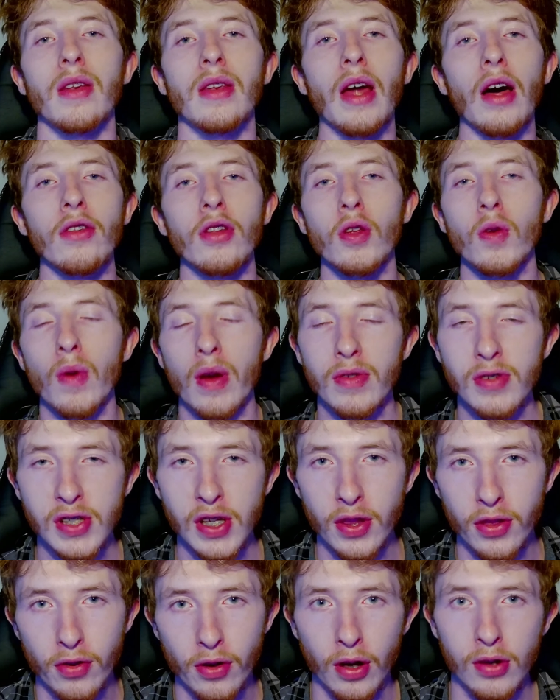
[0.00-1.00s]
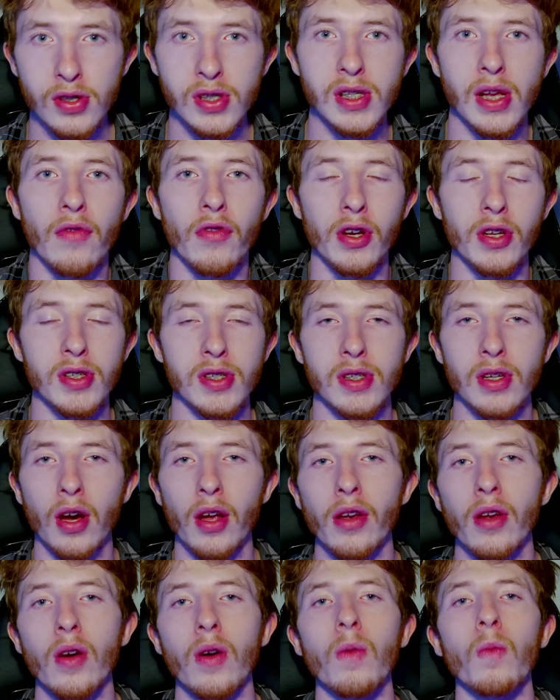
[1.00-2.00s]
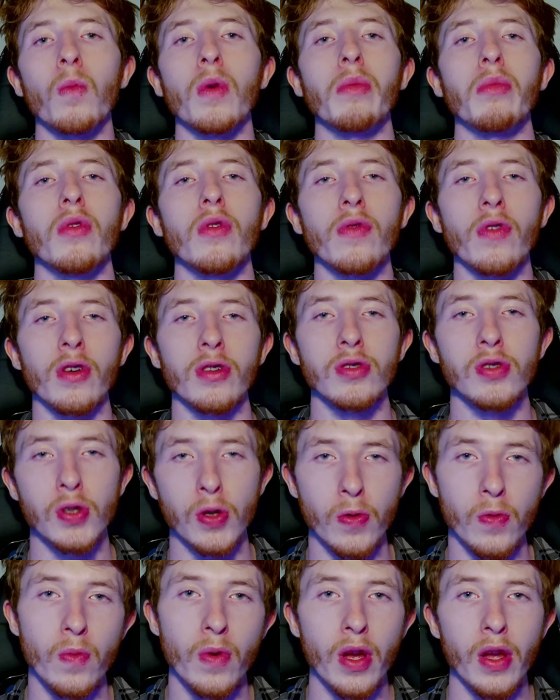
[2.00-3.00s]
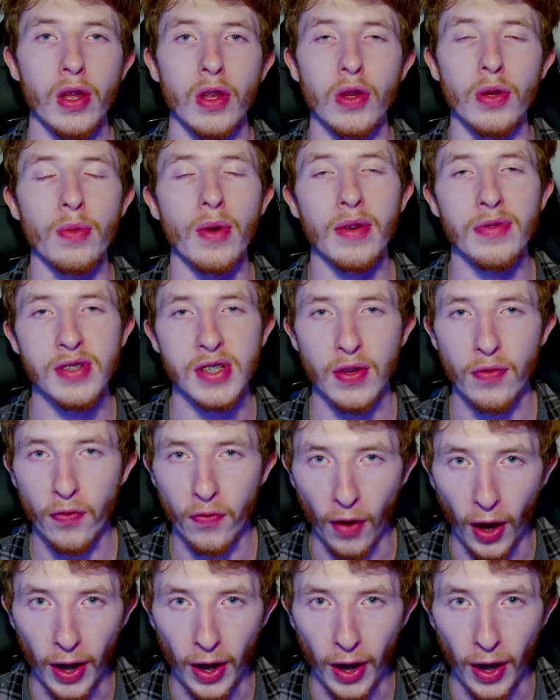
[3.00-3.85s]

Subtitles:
that UFC 307 is done, we move on to UFC Fight